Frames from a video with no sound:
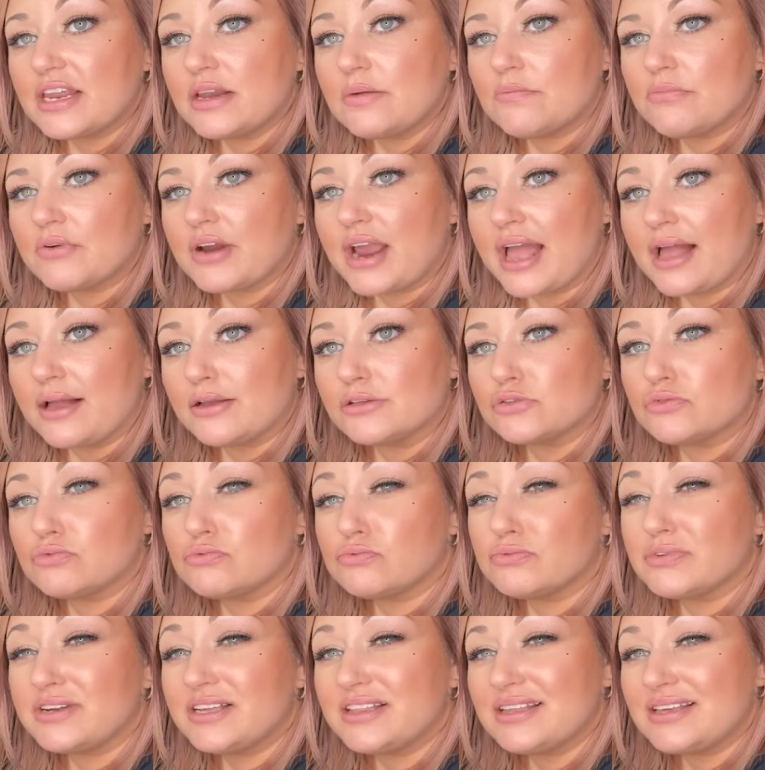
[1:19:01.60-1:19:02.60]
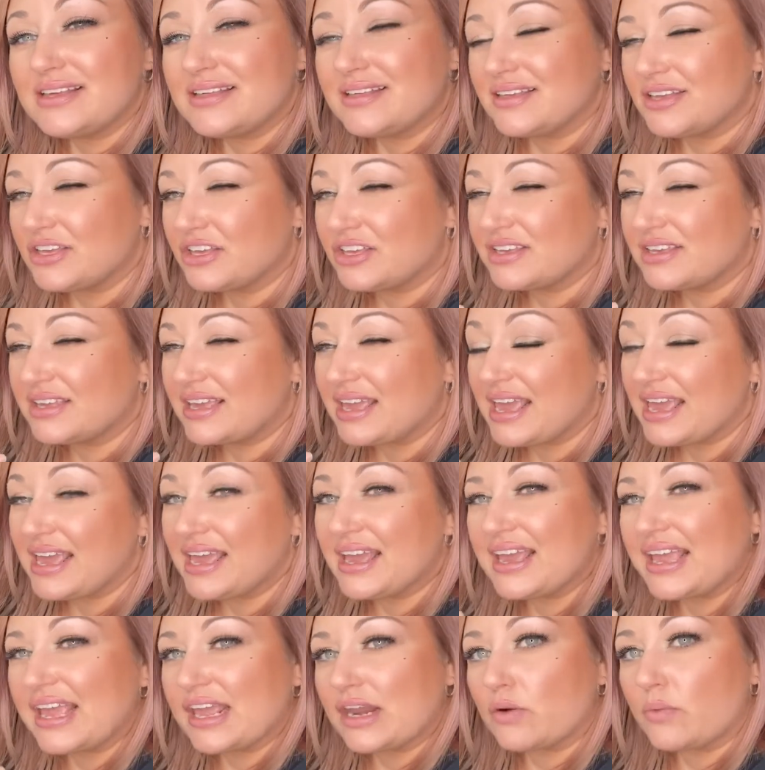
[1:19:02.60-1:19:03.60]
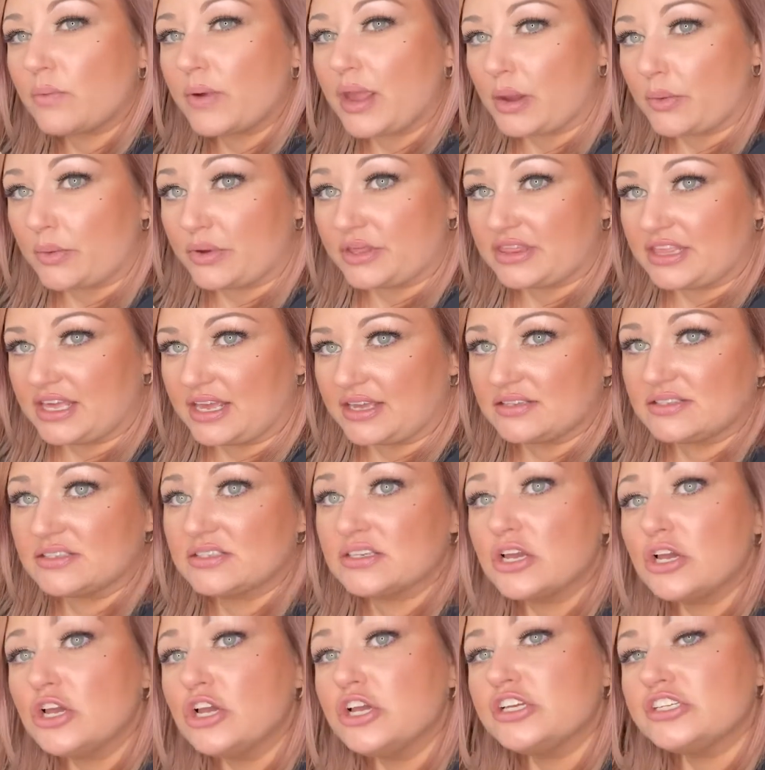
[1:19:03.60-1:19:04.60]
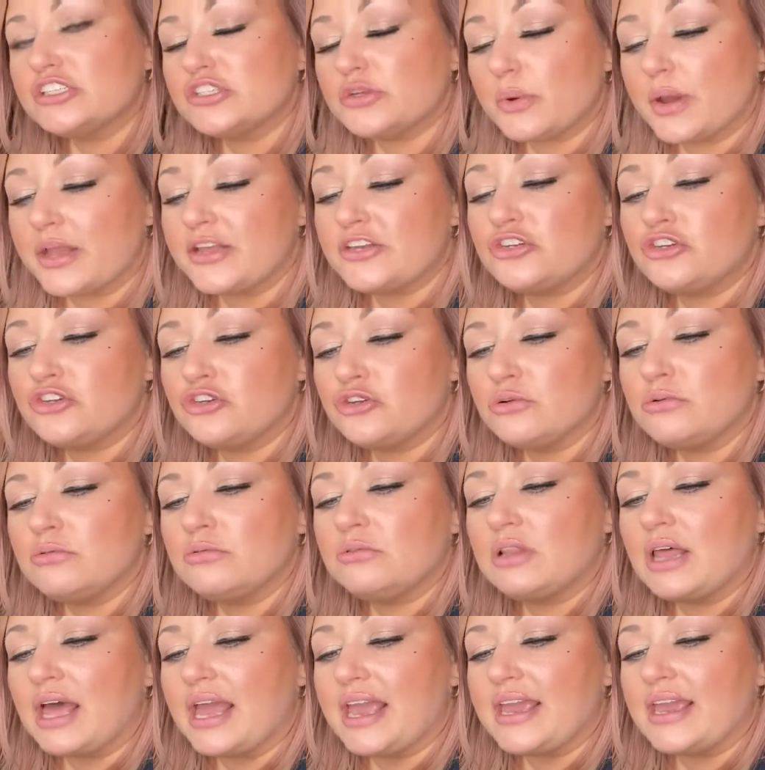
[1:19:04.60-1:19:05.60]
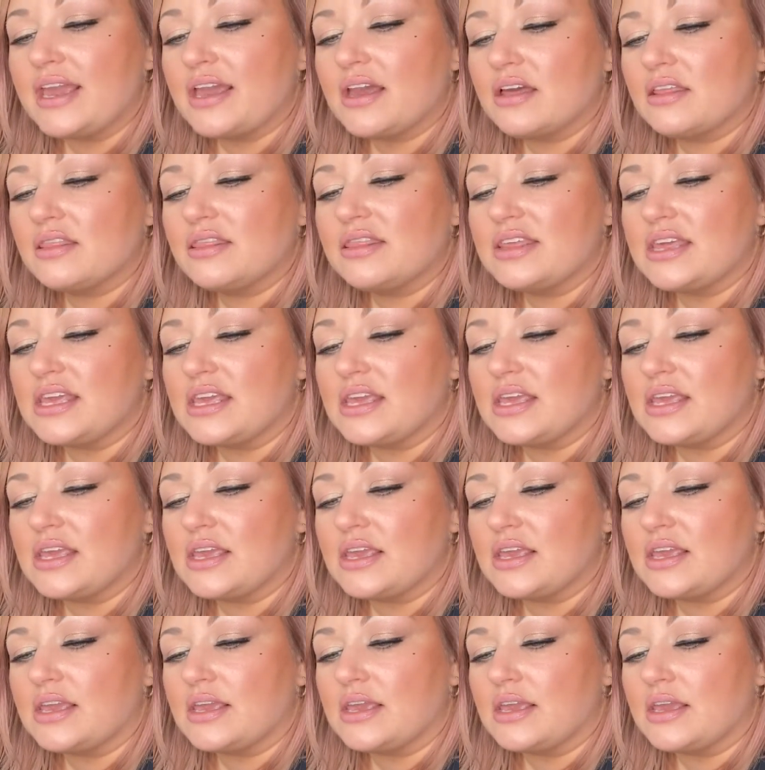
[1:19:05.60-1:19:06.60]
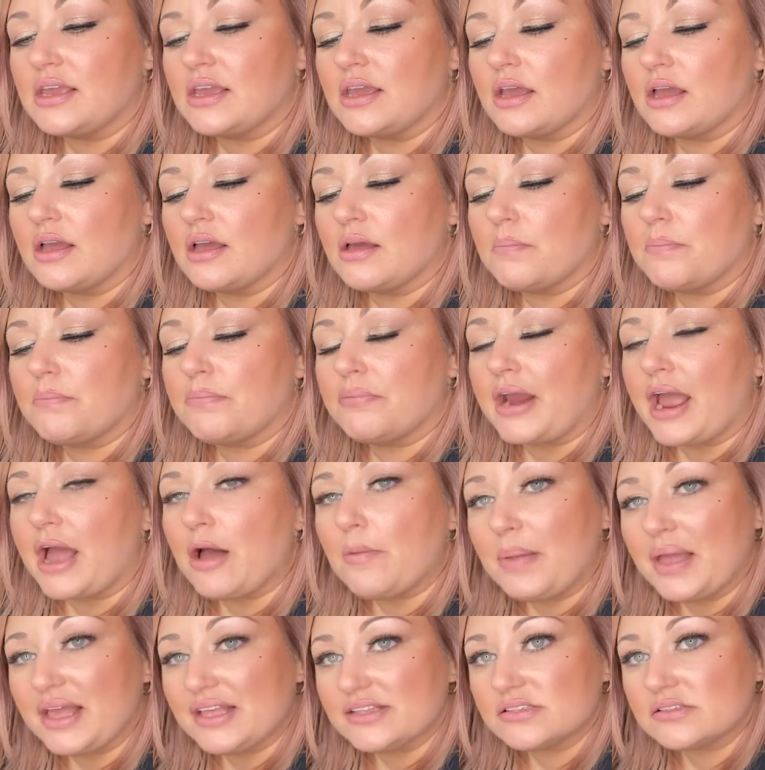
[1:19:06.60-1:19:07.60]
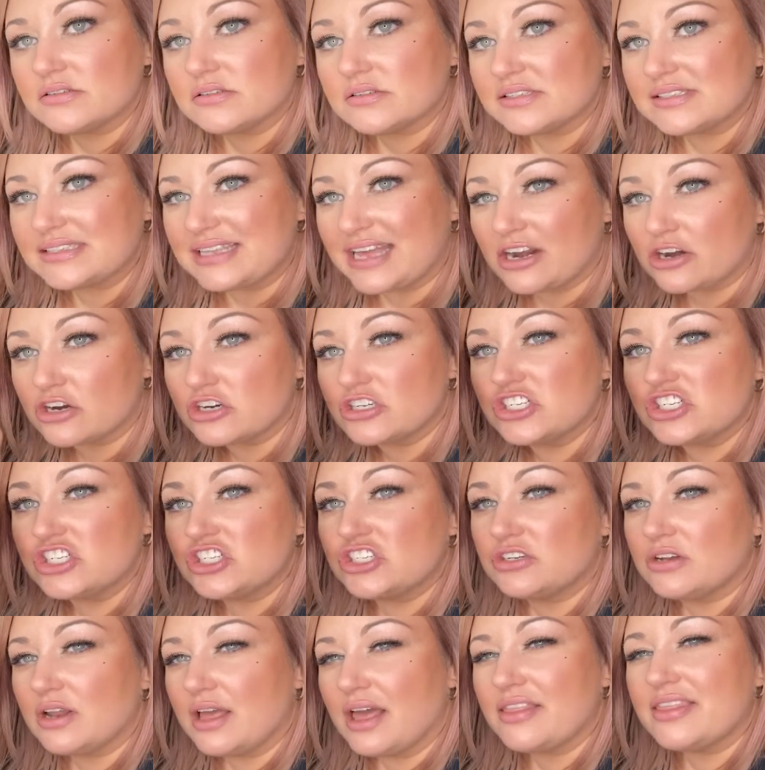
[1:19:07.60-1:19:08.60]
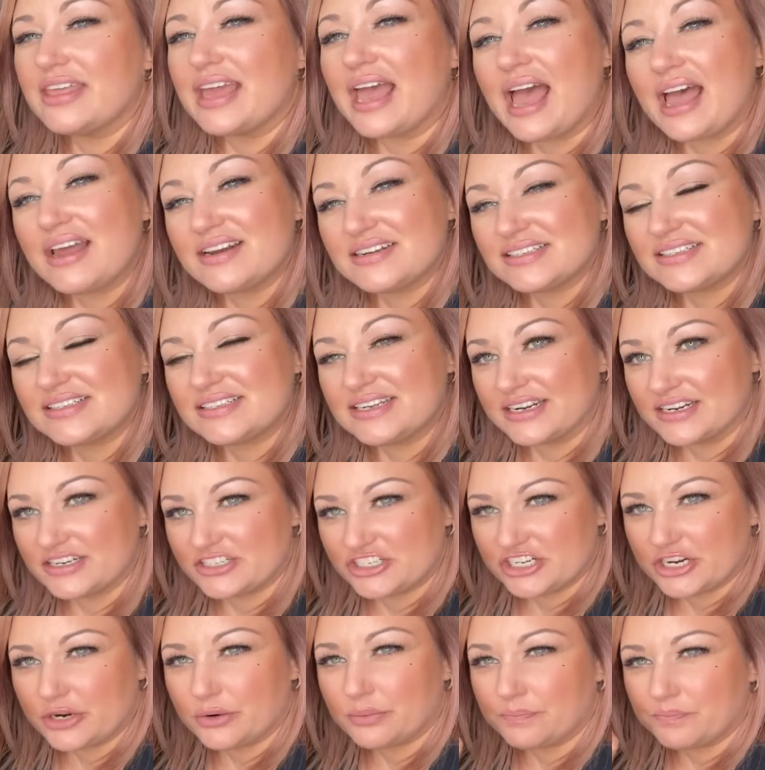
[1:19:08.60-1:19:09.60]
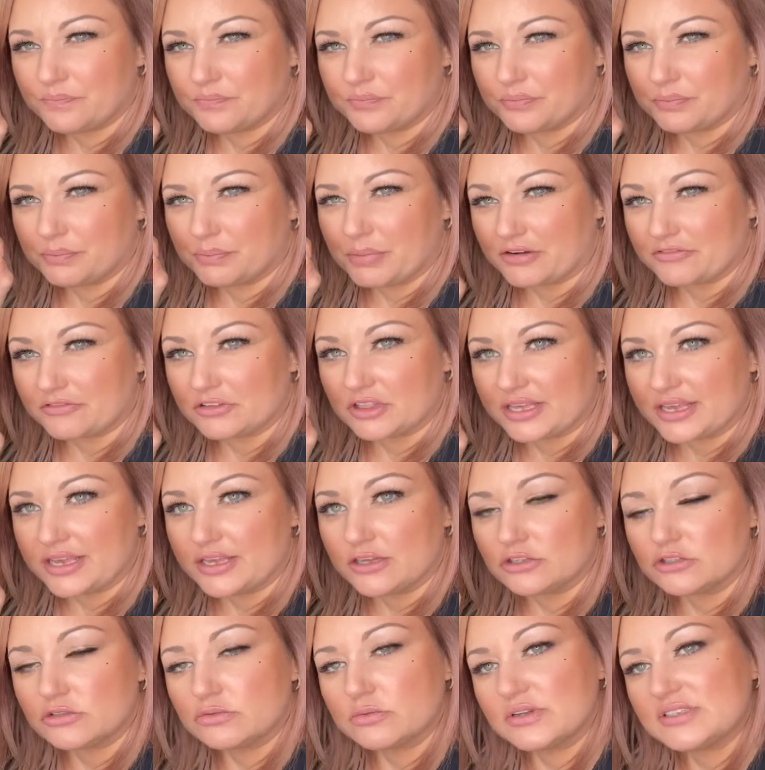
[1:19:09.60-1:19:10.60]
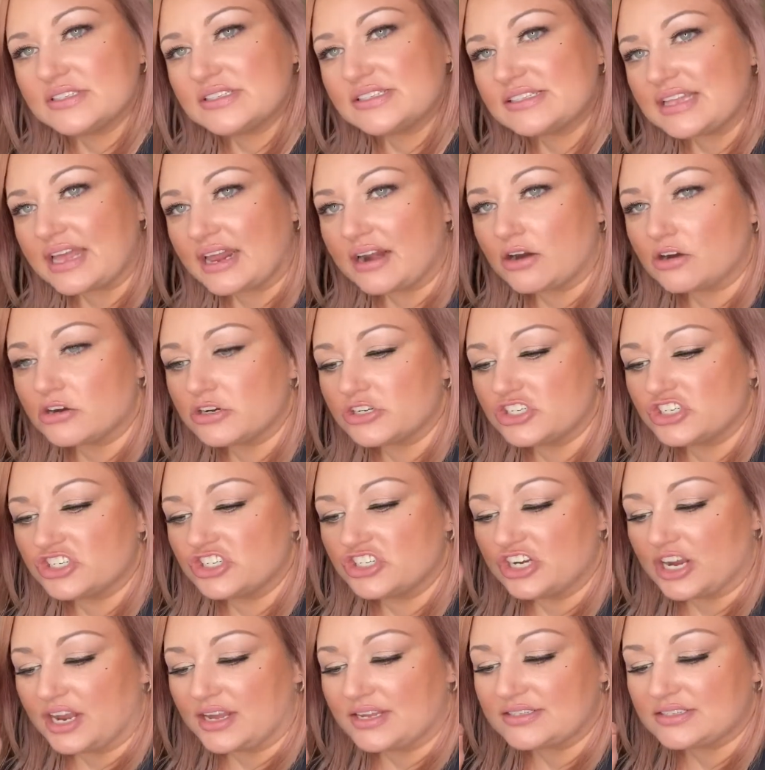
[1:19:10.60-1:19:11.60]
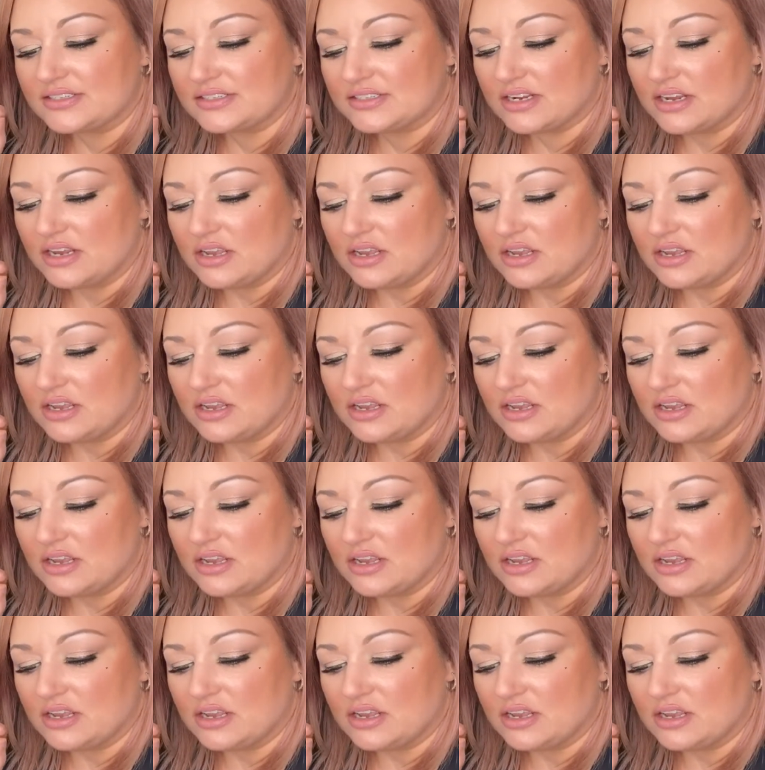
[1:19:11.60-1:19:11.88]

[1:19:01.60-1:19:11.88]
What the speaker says: brows really can't get away with this. So I do like the brow pencils that are the Anastasia Beverly Hills ones that are just